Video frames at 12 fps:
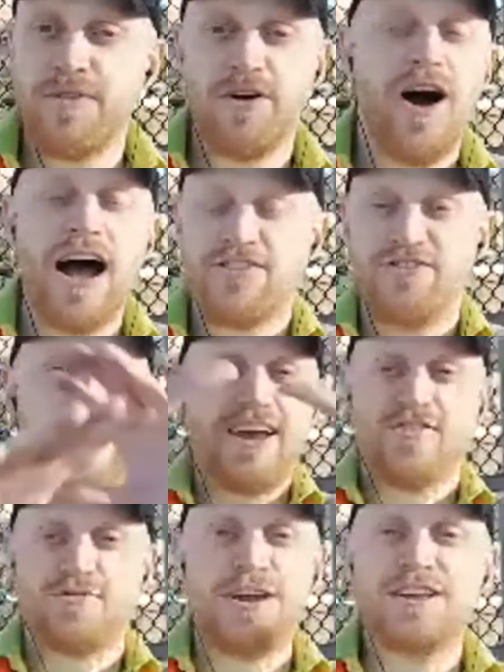the Las
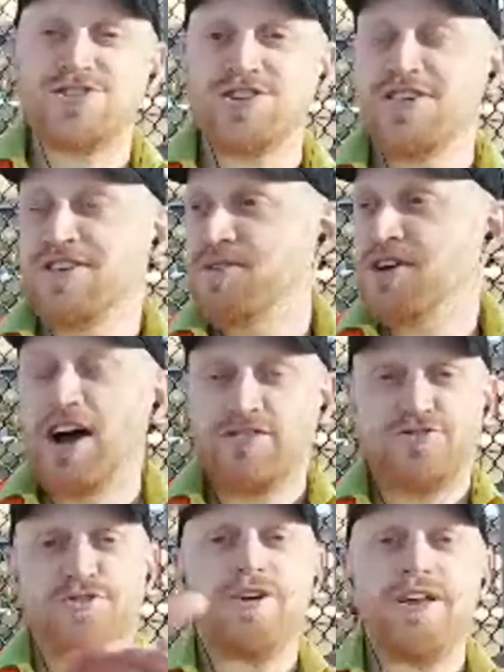Vegas region and it would
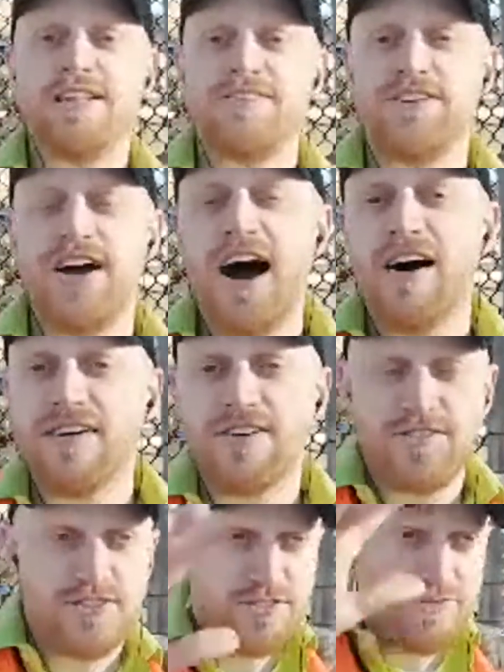cost trillions of
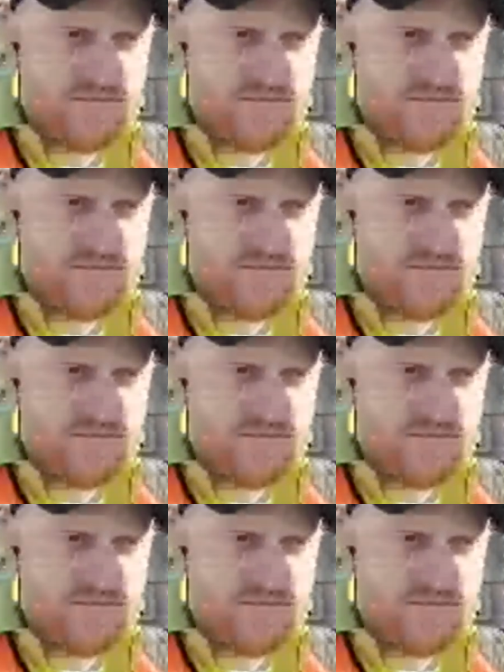dollars and